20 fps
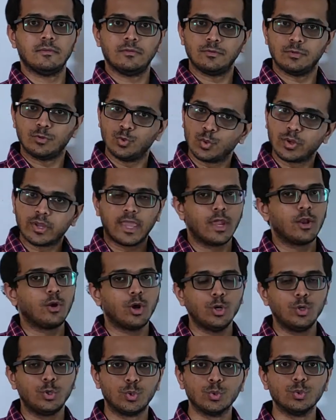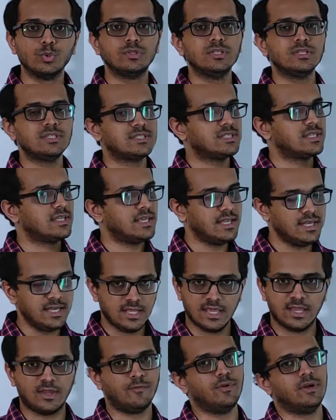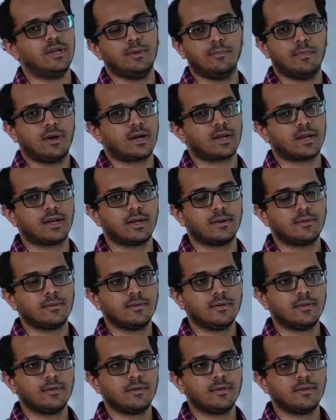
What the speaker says: You cannot do this in equity market.